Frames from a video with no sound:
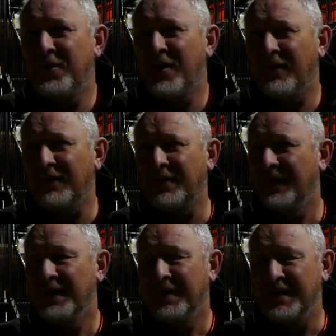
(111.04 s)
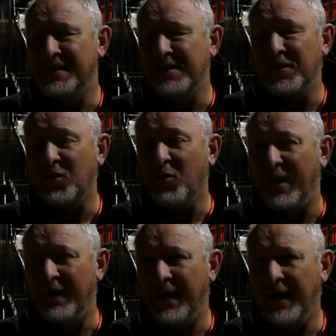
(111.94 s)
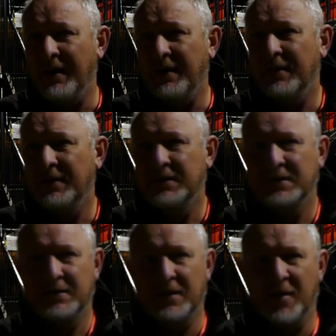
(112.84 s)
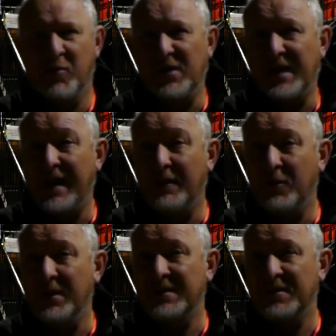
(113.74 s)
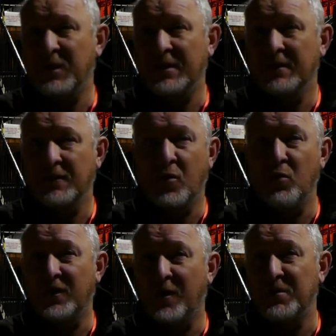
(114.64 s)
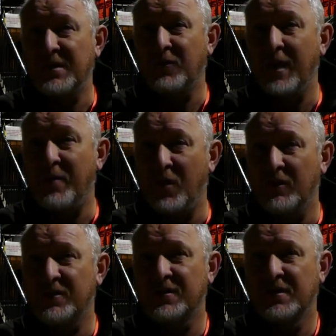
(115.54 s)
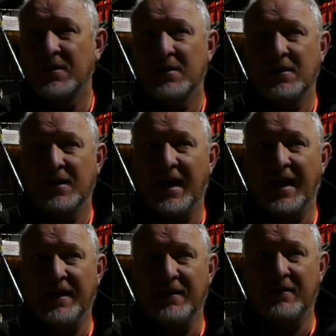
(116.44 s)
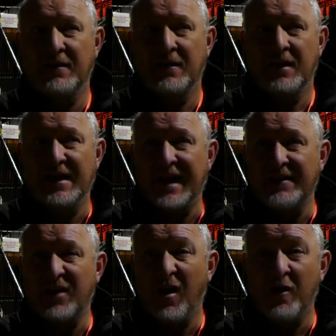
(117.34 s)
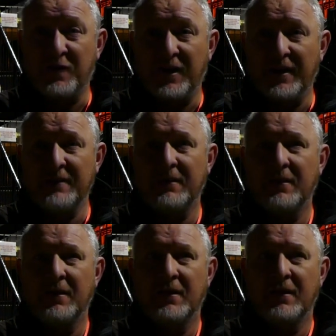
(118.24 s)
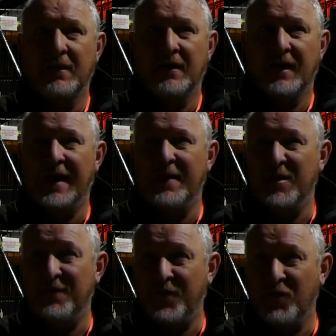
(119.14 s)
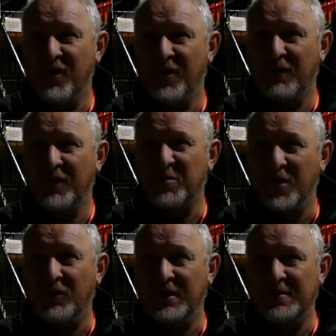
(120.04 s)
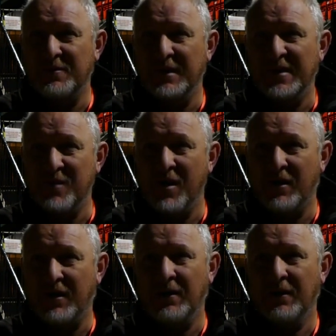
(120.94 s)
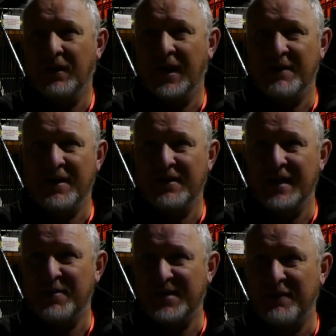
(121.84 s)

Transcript: you can't. There's nothing you can do about that. Uh, what you can do is, is when the corner comes into our box and it gets half cleared and the midfield runner runs beyond his, his marker and then nips it